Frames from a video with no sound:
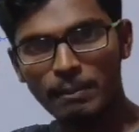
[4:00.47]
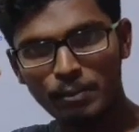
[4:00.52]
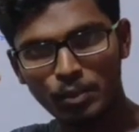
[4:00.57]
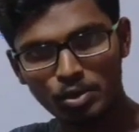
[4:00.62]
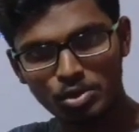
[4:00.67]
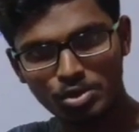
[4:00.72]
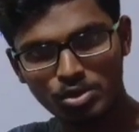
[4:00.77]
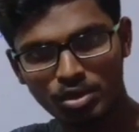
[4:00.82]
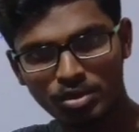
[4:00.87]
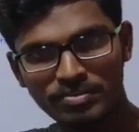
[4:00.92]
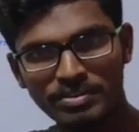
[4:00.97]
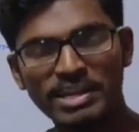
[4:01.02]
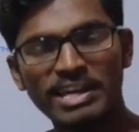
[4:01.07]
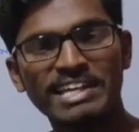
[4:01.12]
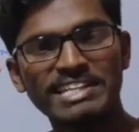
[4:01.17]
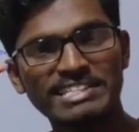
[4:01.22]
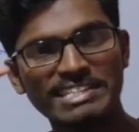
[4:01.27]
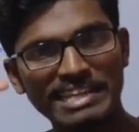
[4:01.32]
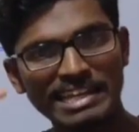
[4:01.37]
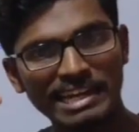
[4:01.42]
a motion of
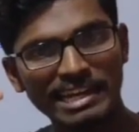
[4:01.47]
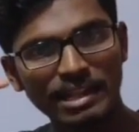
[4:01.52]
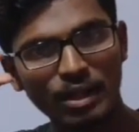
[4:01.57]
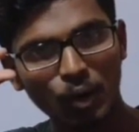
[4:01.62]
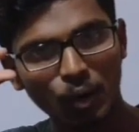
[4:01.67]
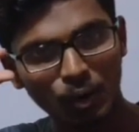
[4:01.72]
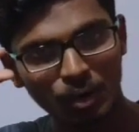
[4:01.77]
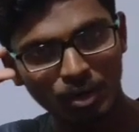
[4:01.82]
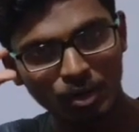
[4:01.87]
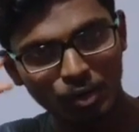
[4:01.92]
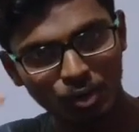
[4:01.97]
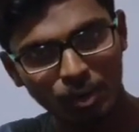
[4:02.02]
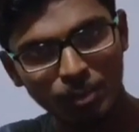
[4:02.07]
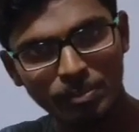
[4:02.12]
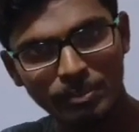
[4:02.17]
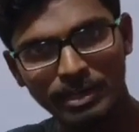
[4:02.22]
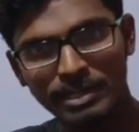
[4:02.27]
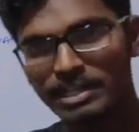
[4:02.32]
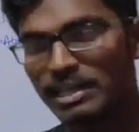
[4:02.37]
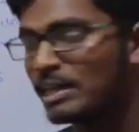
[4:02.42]
single oil
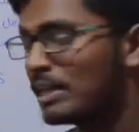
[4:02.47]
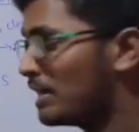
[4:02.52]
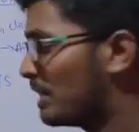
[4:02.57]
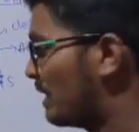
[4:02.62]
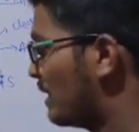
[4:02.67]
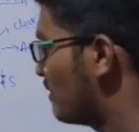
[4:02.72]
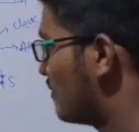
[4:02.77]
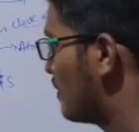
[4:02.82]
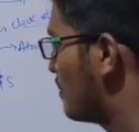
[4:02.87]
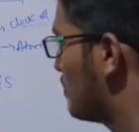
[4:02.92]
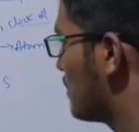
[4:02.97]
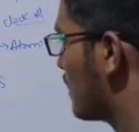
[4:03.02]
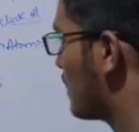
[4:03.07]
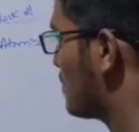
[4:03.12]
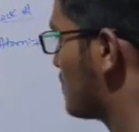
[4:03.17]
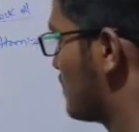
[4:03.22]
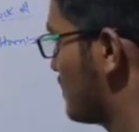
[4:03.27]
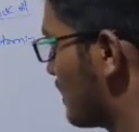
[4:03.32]
droplet, they will become